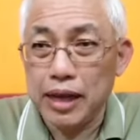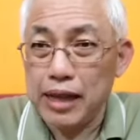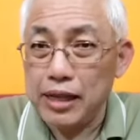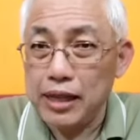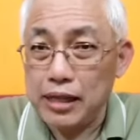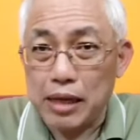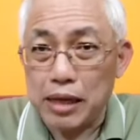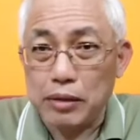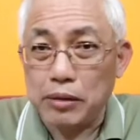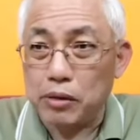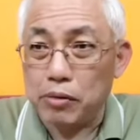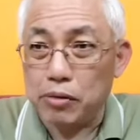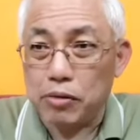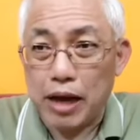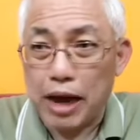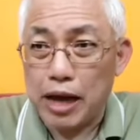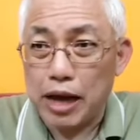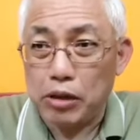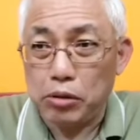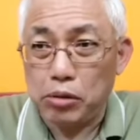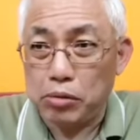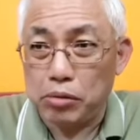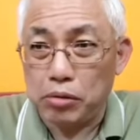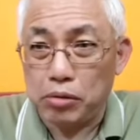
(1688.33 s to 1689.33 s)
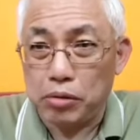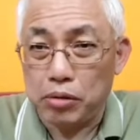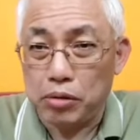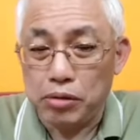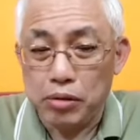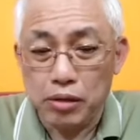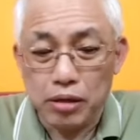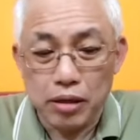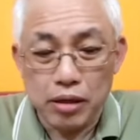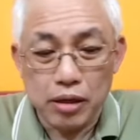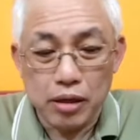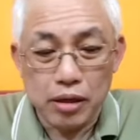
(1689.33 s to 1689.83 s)
In terms of cash
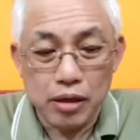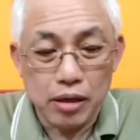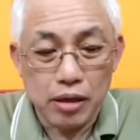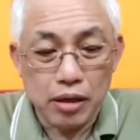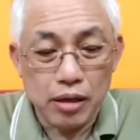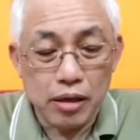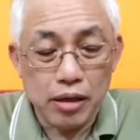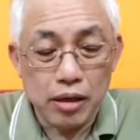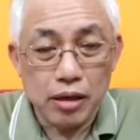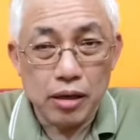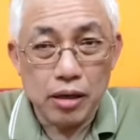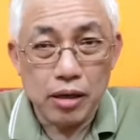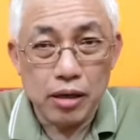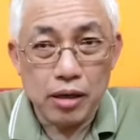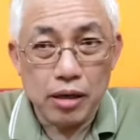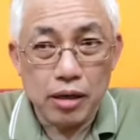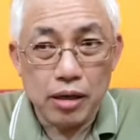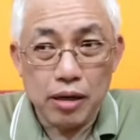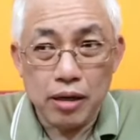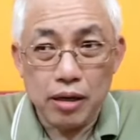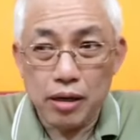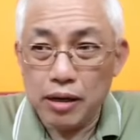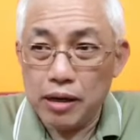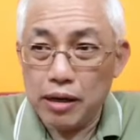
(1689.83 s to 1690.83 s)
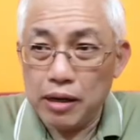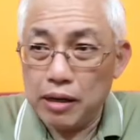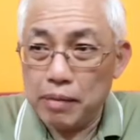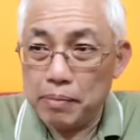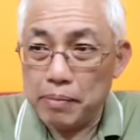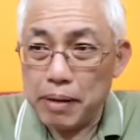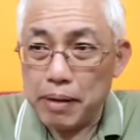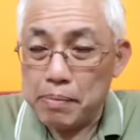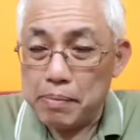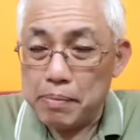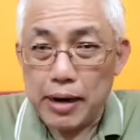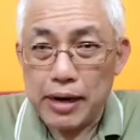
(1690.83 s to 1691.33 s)
flow,
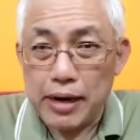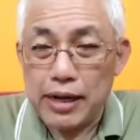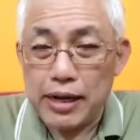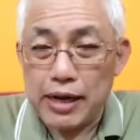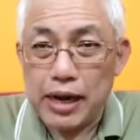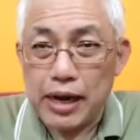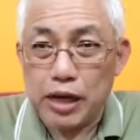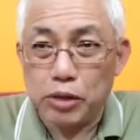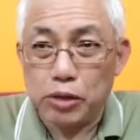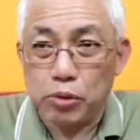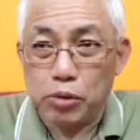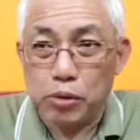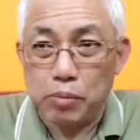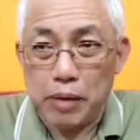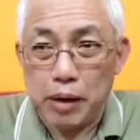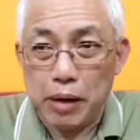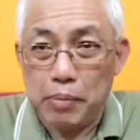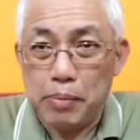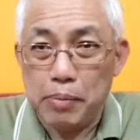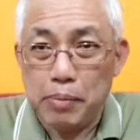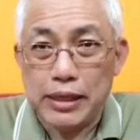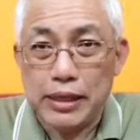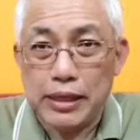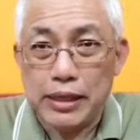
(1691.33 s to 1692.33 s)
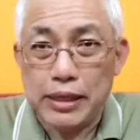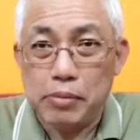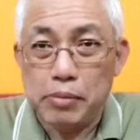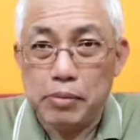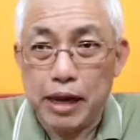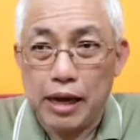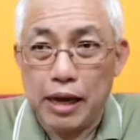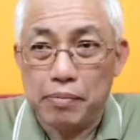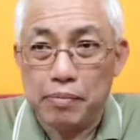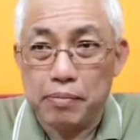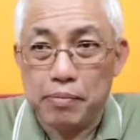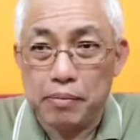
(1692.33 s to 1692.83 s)
by monthly cash flow, maybe
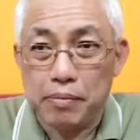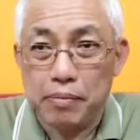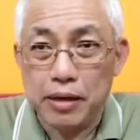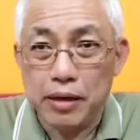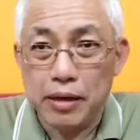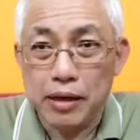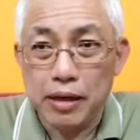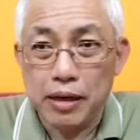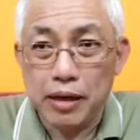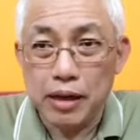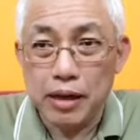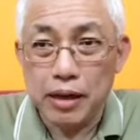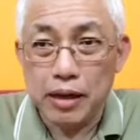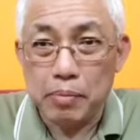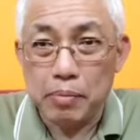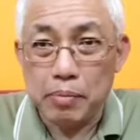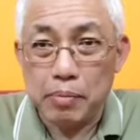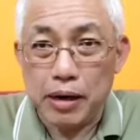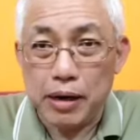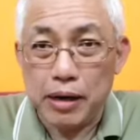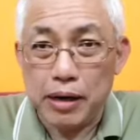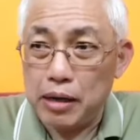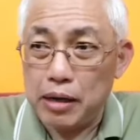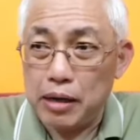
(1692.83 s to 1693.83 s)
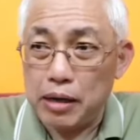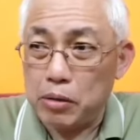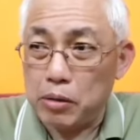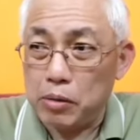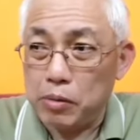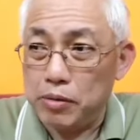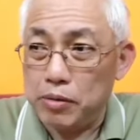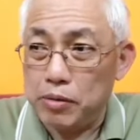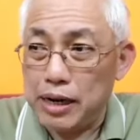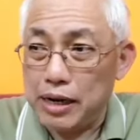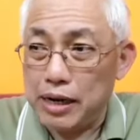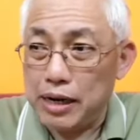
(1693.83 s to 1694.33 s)
same. In terms
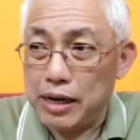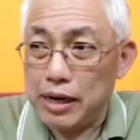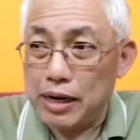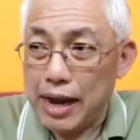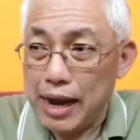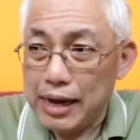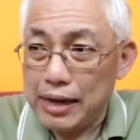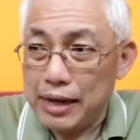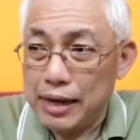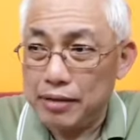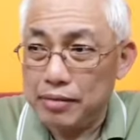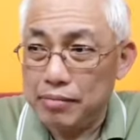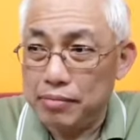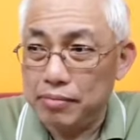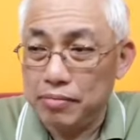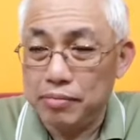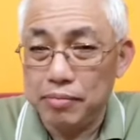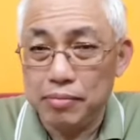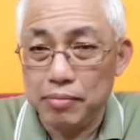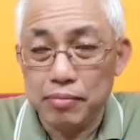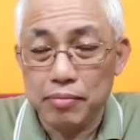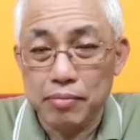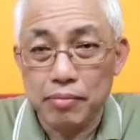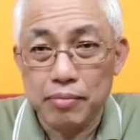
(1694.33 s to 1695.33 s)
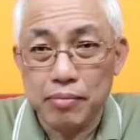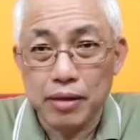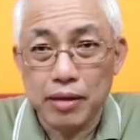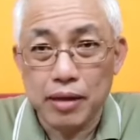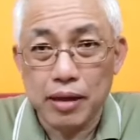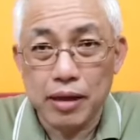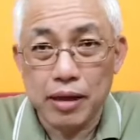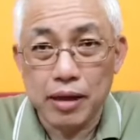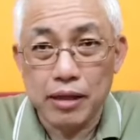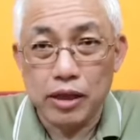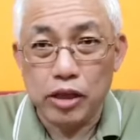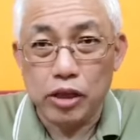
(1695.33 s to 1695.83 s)
of the length,
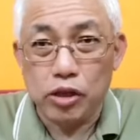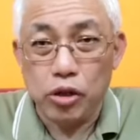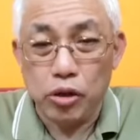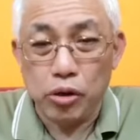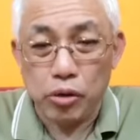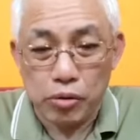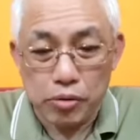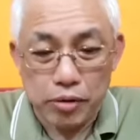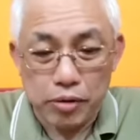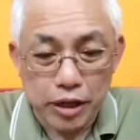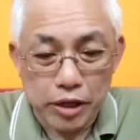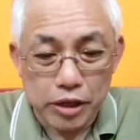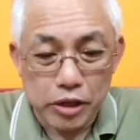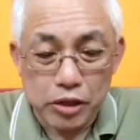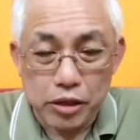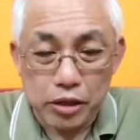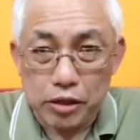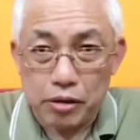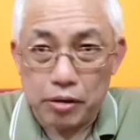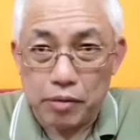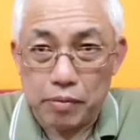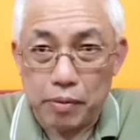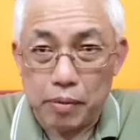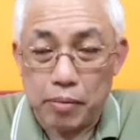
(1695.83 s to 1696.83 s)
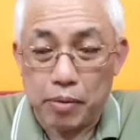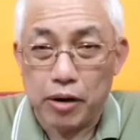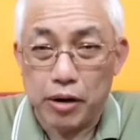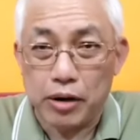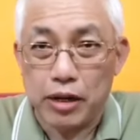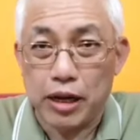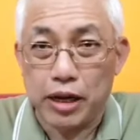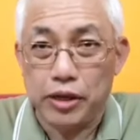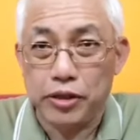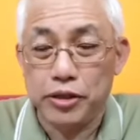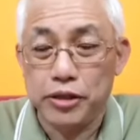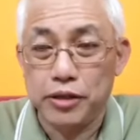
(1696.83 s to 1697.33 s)
the duration of a
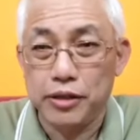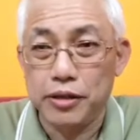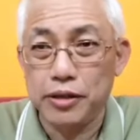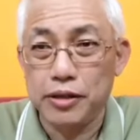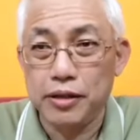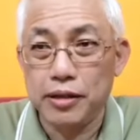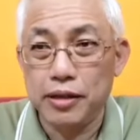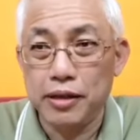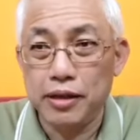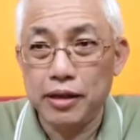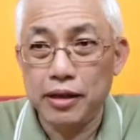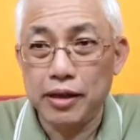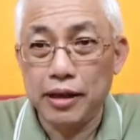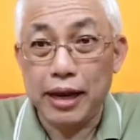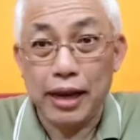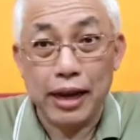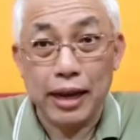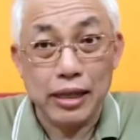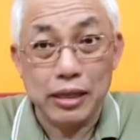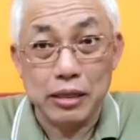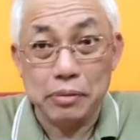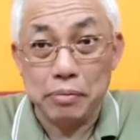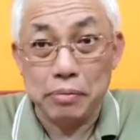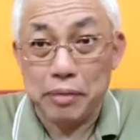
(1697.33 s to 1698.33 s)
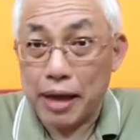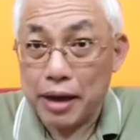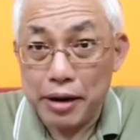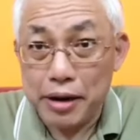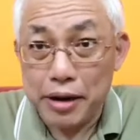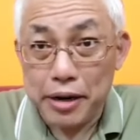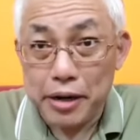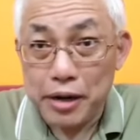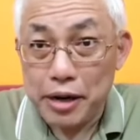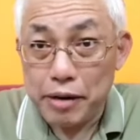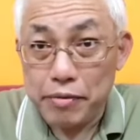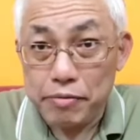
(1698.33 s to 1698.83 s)
mortgage is
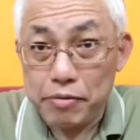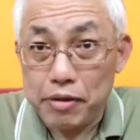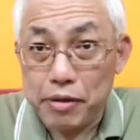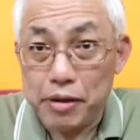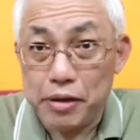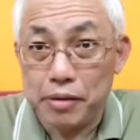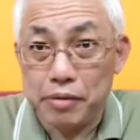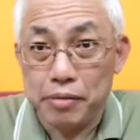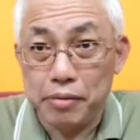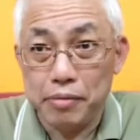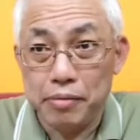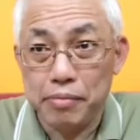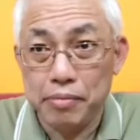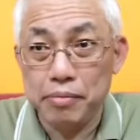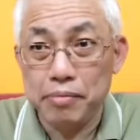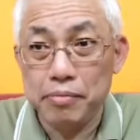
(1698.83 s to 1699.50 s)
very different.